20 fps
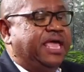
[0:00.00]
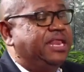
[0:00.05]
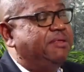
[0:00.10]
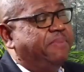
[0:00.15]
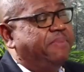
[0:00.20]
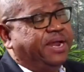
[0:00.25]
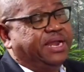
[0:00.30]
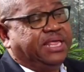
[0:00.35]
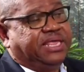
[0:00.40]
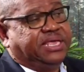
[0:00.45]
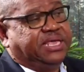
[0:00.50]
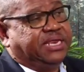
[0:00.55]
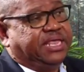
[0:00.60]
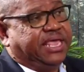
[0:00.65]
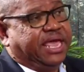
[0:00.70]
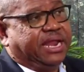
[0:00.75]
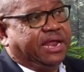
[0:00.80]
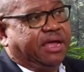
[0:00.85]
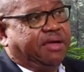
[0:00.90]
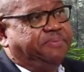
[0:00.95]
anybody could
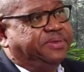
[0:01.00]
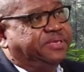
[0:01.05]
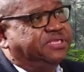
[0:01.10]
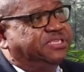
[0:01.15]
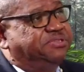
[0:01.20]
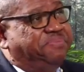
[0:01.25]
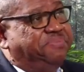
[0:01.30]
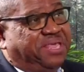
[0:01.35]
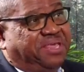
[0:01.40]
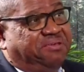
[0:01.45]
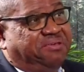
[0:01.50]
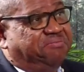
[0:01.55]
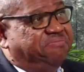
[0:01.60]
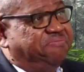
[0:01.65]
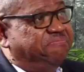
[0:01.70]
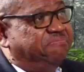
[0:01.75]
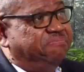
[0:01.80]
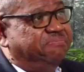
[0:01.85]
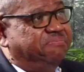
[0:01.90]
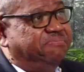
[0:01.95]
get up and speak.
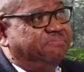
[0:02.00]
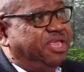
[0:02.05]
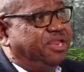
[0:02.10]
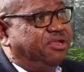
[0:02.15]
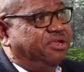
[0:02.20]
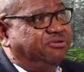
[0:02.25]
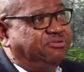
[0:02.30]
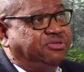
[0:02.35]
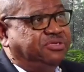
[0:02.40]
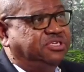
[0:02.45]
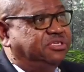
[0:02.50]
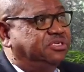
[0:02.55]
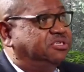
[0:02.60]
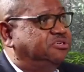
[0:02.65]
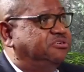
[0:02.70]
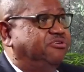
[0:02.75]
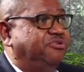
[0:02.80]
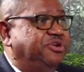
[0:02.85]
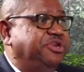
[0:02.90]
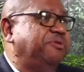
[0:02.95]
You know, you
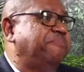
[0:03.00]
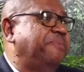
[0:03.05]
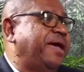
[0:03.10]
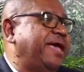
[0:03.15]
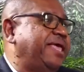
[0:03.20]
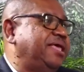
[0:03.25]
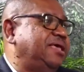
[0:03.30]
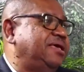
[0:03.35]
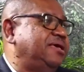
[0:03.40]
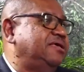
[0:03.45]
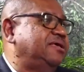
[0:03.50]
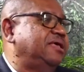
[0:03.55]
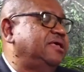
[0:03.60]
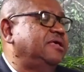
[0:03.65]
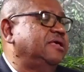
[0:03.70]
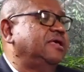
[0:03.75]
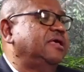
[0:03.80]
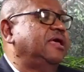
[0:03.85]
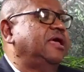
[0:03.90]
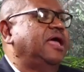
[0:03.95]
turn on your mic
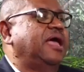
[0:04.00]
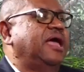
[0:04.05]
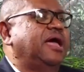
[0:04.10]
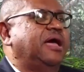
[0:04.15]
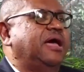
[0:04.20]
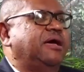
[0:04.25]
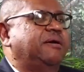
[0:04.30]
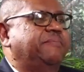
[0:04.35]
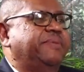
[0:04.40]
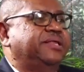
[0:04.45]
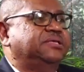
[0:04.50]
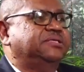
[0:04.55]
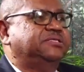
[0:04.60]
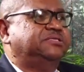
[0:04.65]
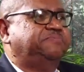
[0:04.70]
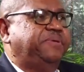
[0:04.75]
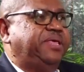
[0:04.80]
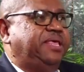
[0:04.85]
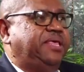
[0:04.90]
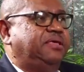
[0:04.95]
and
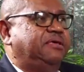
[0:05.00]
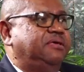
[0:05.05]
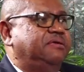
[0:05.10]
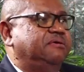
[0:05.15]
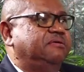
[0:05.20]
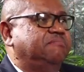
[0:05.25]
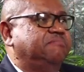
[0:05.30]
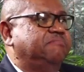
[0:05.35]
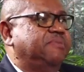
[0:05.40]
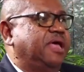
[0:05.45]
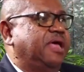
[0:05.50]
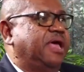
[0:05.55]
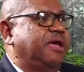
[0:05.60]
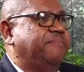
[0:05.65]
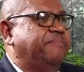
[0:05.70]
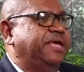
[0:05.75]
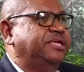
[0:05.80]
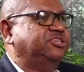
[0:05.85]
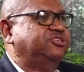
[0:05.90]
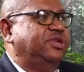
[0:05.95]
speak
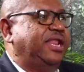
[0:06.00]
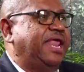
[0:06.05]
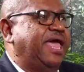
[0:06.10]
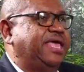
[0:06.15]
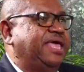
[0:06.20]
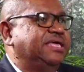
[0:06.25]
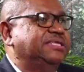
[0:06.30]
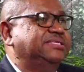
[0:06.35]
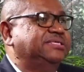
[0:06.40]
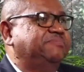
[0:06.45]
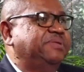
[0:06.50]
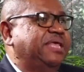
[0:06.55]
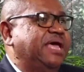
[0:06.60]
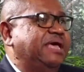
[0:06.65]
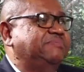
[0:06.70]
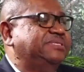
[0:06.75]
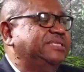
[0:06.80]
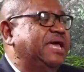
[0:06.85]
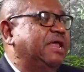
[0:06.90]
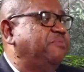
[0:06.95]
as you like. And
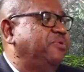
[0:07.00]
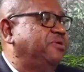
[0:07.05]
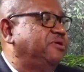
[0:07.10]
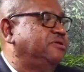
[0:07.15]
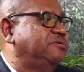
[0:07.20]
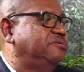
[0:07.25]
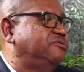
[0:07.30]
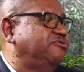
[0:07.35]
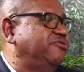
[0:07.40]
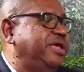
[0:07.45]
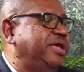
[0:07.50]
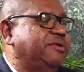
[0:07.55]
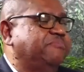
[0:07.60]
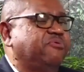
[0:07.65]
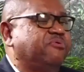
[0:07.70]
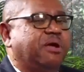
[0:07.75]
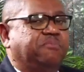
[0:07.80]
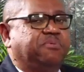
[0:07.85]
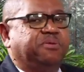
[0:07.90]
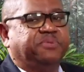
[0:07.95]
sometimes that would create a
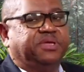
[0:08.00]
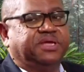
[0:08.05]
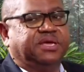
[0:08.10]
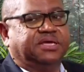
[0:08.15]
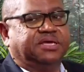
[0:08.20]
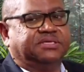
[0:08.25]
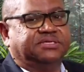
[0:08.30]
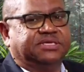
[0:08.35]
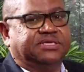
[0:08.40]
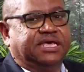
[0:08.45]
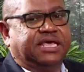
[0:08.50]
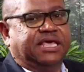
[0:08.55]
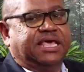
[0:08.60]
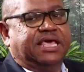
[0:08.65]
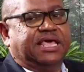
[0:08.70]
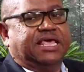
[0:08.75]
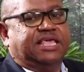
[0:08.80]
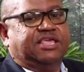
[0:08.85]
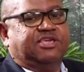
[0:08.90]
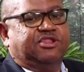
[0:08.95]
problem because,
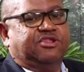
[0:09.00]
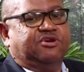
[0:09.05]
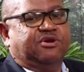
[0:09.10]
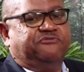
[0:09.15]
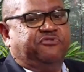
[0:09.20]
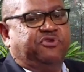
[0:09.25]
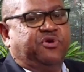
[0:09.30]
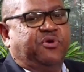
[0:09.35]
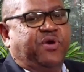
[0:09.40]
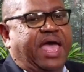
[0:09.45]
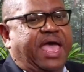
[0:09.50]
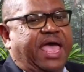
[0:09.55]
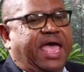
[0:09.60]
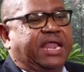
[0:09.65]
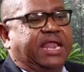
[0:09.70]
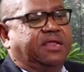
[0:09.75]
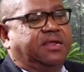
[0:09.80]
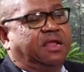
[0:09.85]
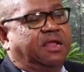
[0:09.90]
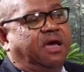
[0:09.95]
you know, if you
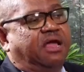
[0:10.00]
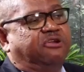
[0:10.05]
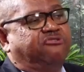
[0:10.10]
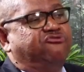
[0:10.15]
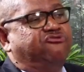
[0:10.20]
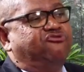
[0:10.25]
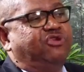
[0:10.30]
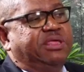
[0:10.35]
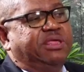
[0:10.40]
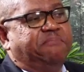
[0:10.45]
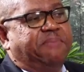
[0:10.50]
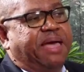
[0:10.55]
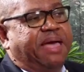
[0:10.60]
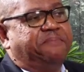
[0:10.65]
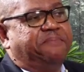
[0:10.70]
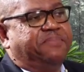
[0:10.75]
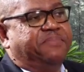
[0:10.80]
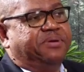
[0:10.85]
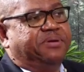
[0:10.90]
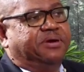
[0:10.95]
had an unruly
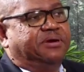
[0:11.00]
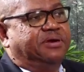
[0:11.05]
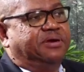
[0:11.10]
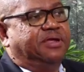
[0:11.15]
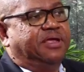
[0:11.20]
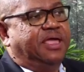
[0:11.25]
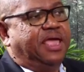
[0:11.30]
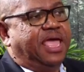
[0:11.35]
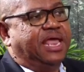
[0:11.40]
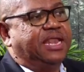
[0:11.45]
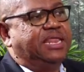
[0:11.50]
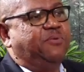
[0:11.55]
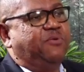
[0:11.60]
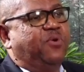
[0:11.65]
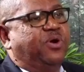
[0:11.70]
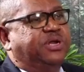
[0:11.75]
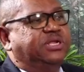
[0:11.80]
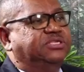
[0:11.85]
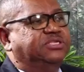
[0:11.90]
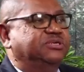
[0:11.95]
member and he
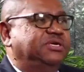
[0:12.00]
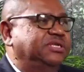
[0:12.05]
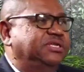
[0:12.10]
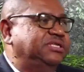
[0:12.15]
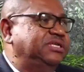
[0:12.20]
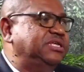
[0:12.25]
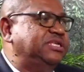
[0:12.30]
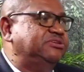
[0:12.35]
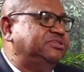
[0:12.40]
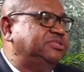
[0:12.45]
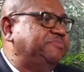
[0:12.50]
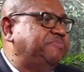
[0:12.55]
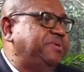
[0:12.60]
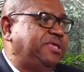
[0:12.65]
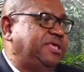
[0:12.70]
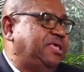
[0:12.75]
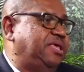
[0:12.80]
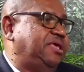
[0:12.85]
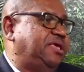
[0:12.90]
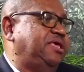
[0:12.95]
wanted to continue
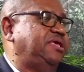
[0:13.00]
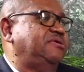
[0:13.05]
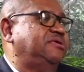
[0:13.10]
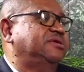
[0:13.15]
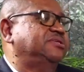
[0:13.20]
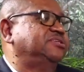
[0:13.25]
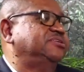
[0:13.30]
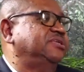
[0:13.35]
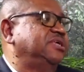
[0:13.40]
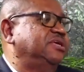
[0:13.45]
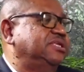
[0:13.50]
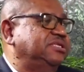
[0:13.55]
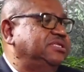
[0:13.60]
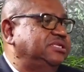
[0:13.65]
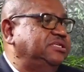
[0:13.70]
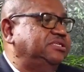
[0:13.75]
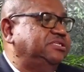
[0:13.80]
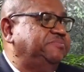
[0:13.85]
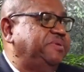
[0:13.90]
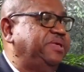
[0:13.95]
speaking, he just could
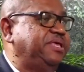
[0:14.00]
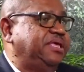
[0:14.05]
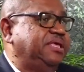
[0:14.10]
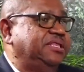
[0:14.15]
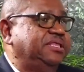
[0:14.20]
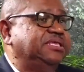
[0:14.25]
continue speaking.